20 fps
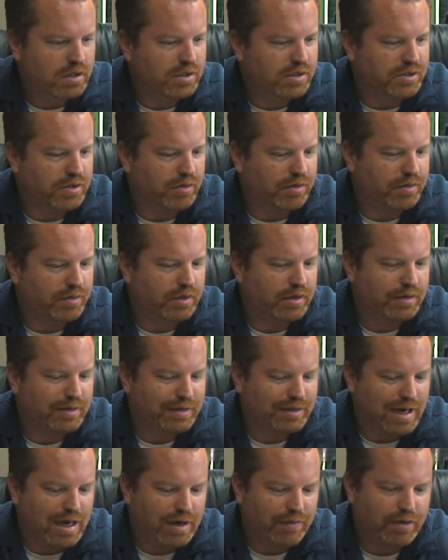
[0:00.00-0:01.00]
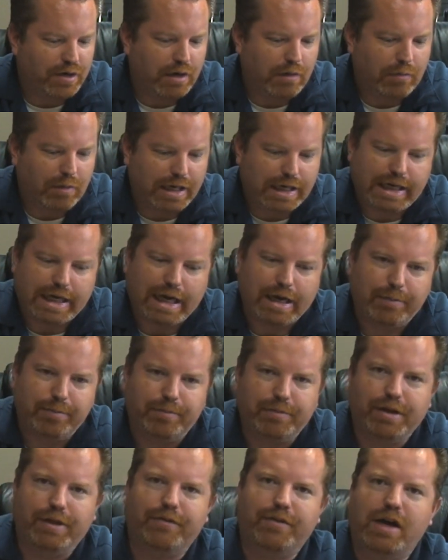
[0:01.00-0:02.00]
So kind of in a
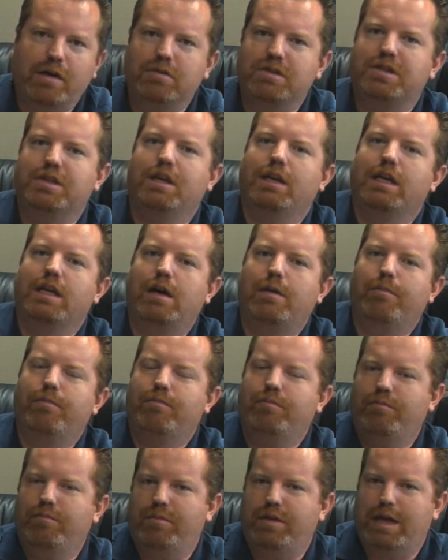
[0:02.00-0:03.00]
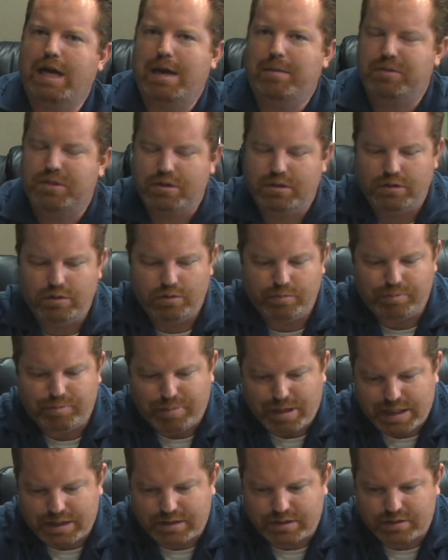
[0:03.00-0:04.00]
recap, if I was setting up the absolute
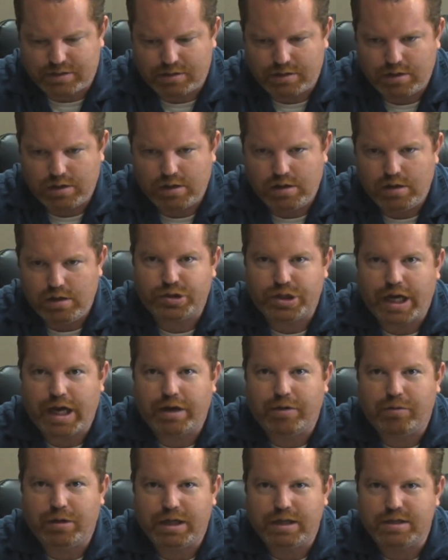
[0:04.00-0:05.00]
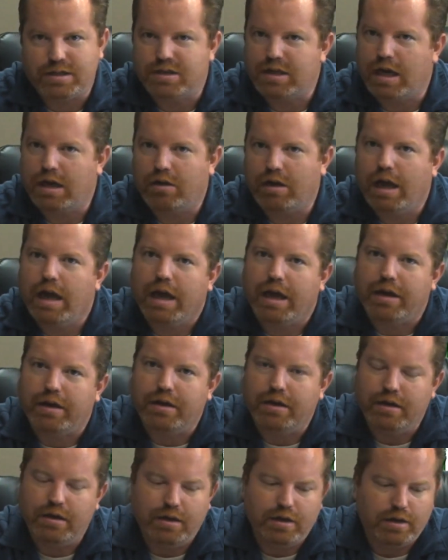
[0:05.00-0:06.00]
best Chad Reed style
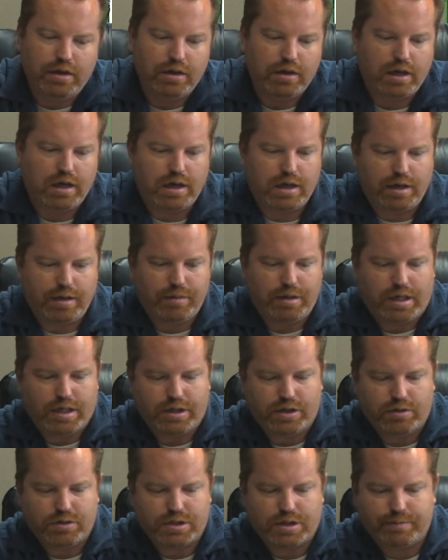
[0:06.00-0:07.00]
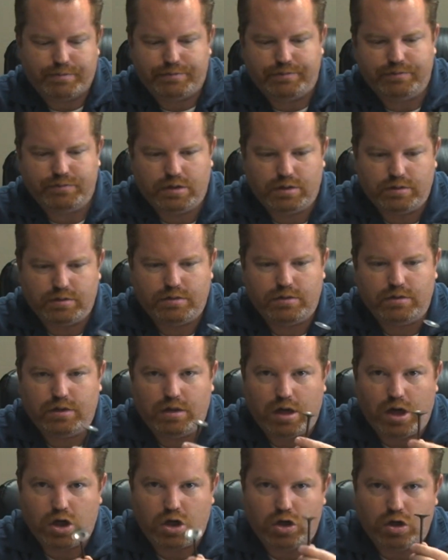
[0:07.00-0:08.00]
head, I'd use a
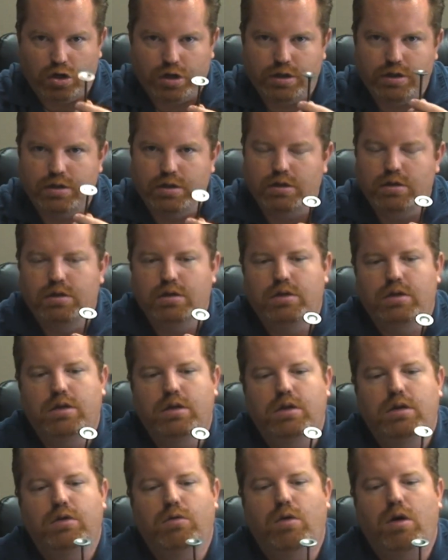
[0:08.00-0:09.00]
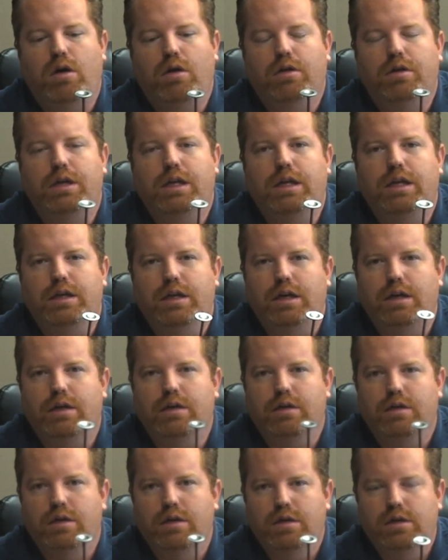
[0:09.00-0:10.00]
good quality
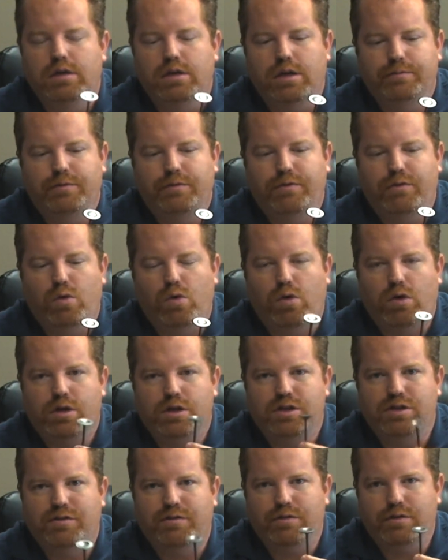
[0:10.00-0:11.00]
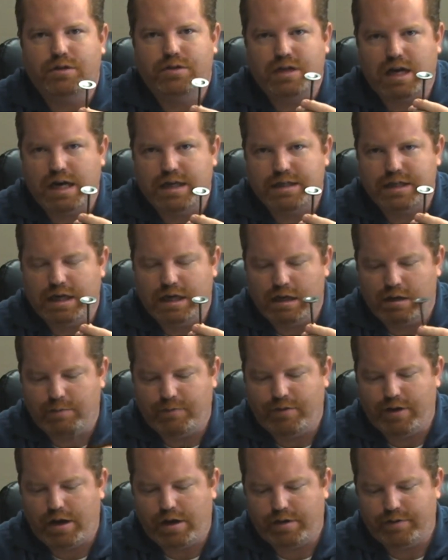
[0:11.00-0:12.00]
forged
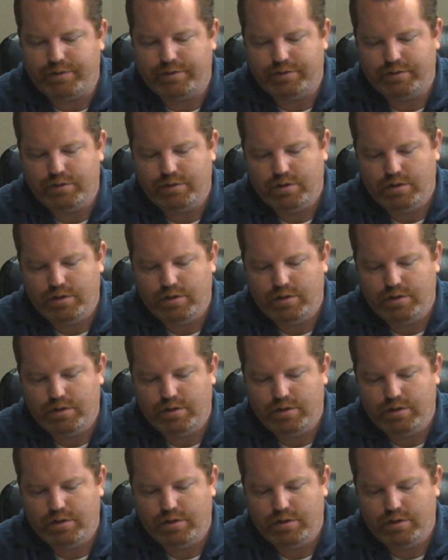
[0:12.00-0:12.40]
titanium valve,